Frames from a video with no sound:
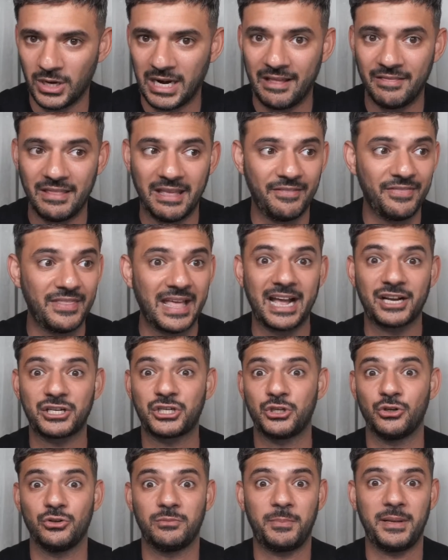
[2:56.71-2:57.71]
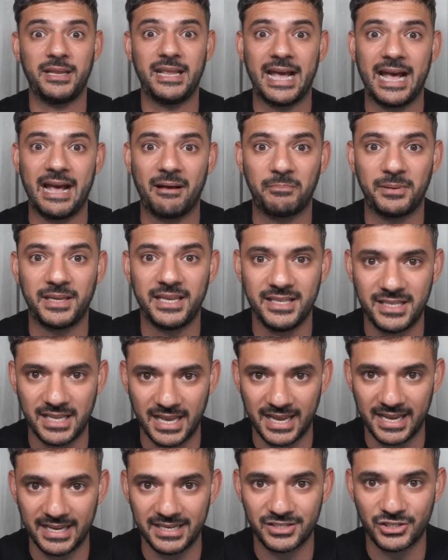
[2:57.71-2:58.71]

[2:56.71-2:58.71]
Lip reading: and then that should be happy days.